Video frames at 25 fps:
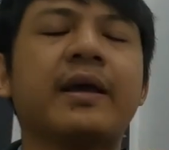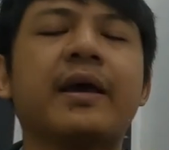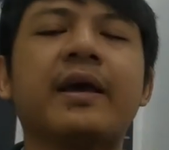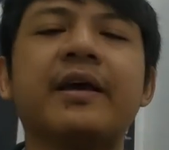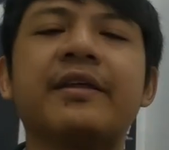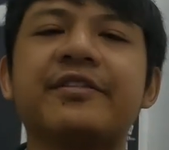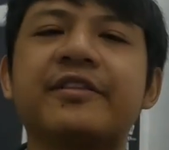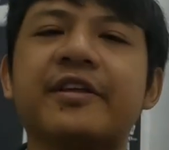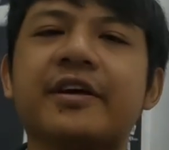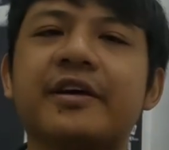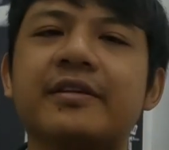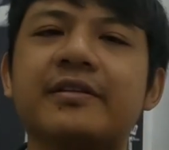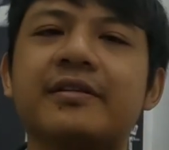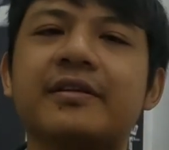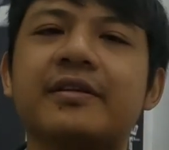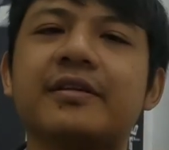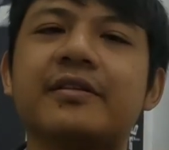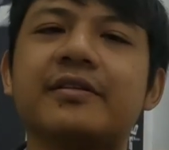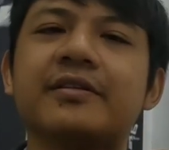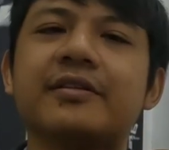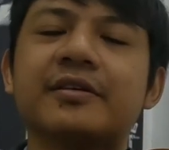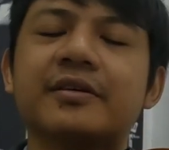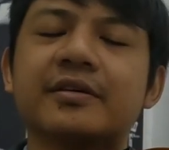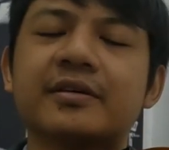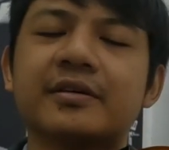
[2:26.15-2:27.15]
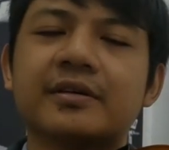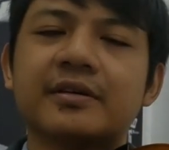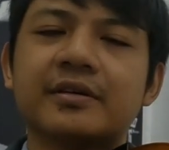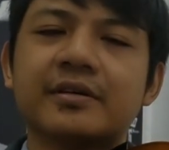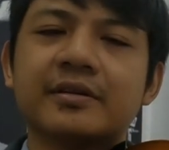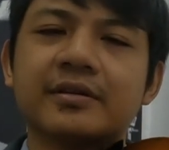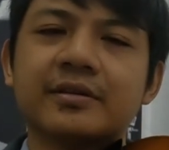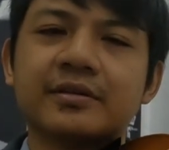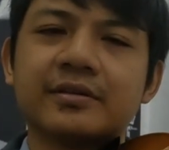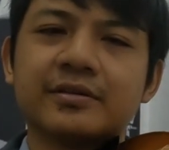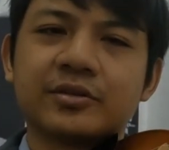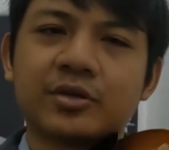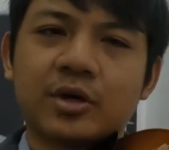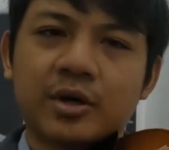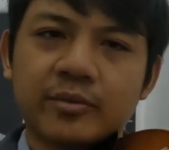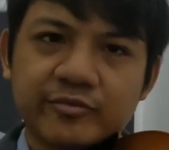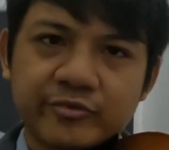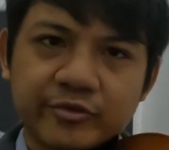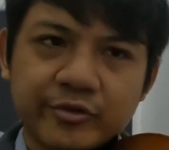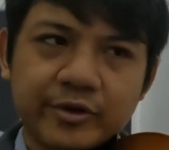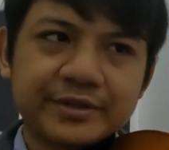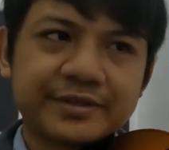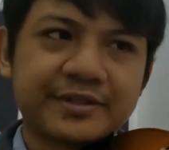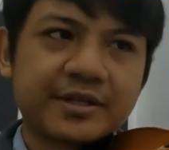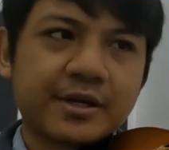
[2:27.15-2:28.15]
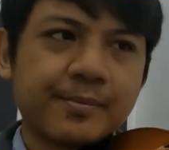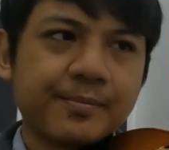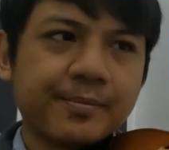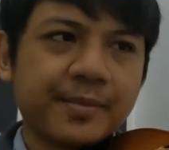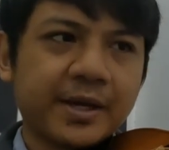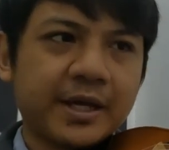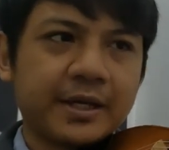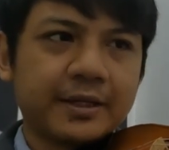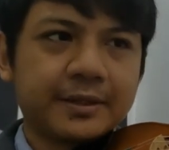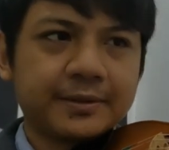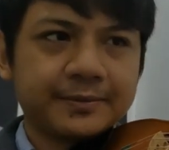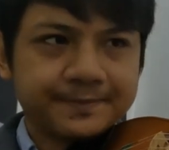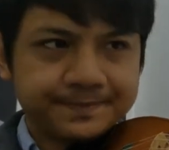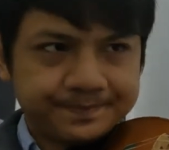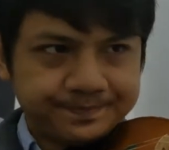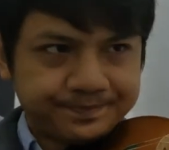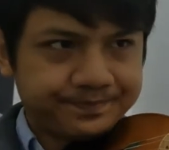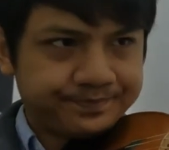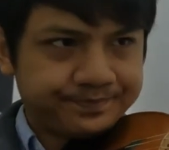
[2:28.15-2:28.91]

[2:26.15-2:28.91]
And then the top voice come back.